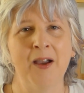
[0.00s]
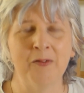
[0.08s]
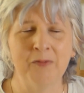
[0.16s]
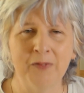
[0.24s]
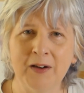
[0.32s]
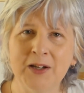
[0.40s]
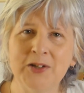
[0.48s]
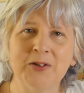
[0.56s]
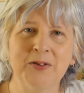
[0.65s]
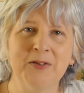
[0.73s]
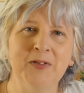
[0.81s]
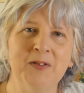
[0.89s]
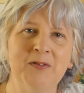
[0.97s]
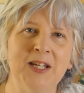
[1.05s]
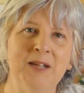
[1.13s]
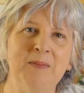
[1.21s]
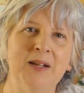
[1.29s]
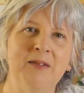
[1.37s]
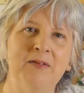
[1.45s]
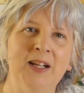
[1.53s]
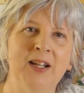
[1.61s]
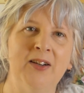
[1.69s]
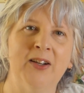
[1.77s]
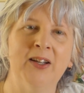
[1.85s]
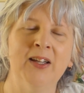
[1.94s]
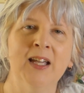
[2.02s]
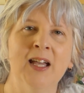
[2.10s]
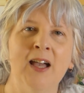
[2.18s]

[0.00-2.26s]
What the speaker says: a very short 15-minute video.